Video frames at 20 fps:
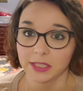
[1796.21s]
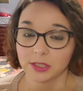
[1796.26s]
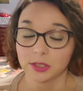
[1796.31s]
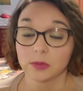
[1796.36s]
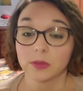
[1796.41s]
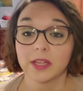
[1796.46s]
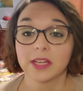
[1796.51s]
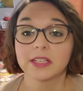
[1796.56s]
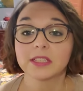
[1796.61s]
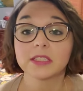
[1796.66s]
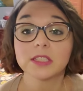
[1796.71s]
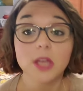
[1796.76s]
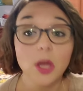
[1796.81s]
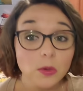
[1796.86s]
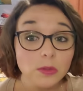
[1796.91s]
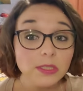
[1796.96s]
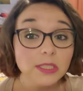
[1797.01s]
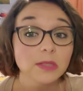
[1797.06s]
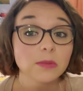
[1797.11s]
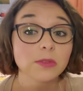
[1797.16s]
So that is
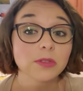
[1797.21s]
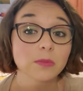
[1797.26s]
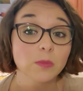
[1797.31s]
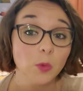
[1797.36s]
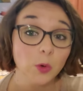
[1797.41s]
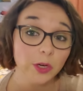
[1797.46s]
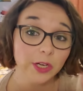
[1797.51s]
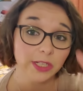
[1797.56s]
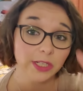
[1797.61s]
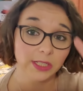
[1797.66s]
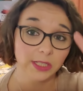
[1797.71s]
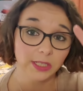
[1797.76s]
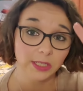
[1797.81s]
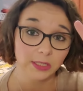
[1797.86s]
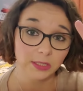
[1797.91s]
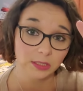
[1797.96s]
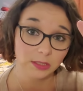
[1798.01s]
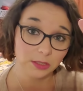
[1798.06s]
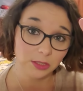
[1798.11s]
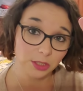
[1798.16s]
Cozy with Morgan
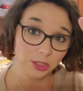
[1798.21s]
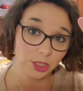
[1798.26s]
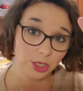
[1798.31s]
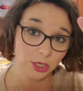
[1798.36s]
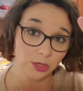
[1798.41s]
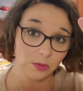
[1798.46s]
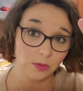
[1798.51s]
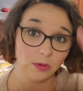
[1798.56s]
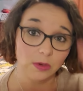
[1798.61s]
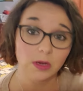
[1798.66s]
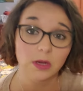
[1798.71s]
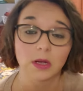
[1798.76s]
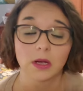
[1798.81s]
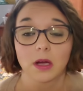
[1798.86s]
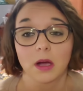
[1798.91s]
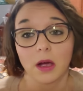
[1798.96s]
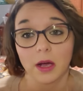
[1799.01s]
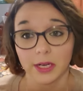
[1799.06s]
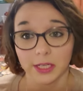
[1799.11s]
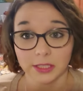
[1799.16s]
two
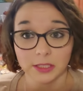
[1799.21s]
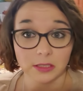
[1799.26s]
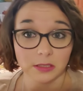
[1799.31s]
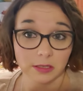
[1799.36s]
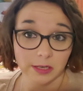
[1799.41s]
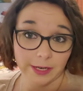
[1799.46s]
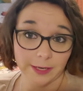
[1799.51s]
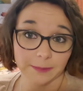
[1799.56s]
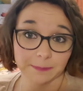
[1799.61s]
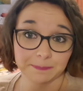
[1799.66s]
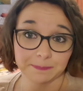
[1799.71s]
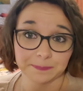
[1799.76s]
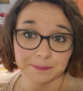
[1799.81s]
on Instagram.